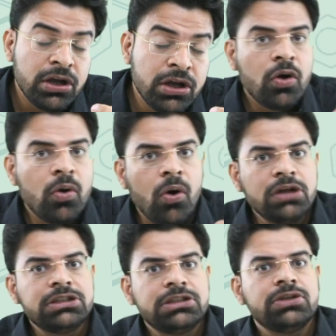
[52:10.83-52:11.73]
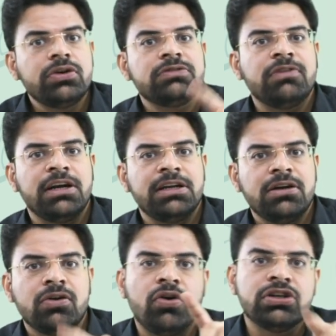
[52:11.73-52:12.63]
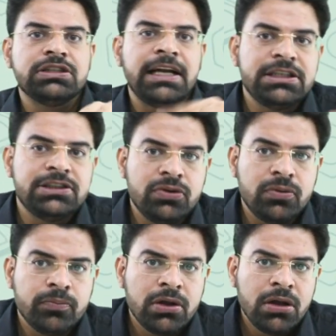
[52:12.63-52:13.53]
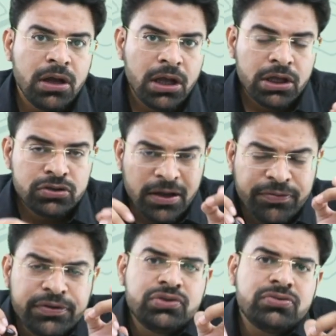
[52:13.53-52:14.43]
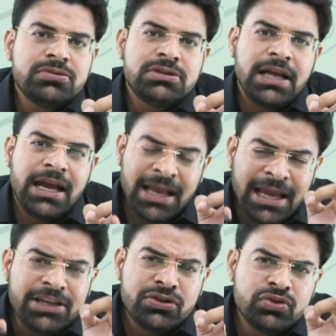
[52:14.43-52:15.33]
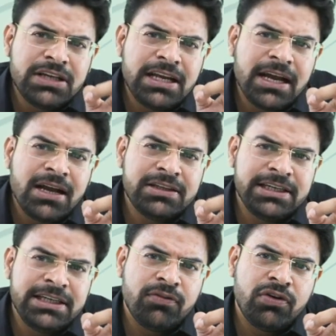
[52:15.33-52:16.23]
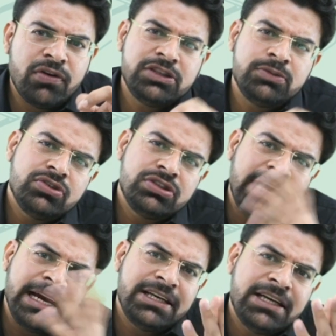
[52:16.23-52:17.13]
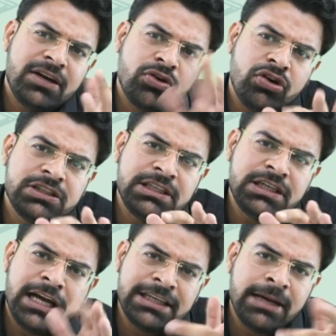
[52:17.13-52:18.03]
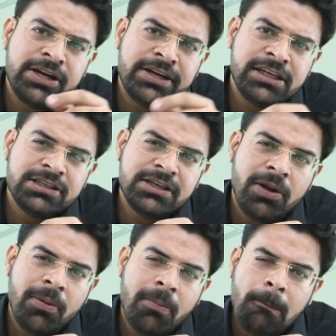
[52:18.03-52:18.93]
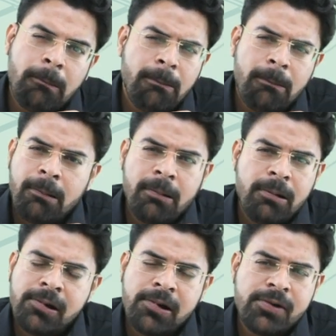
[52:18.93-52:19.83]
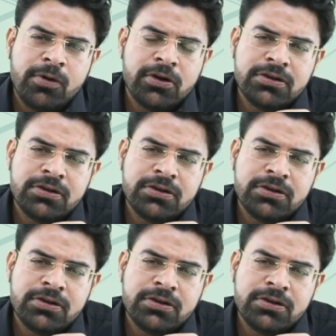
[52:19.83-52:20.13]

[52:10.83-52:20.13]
Cos 0 is 1. Cos 90 is 0. So if you choose, can you choose an angle theta for which both sine theta and cos theta are simultaneously 1? Not possible.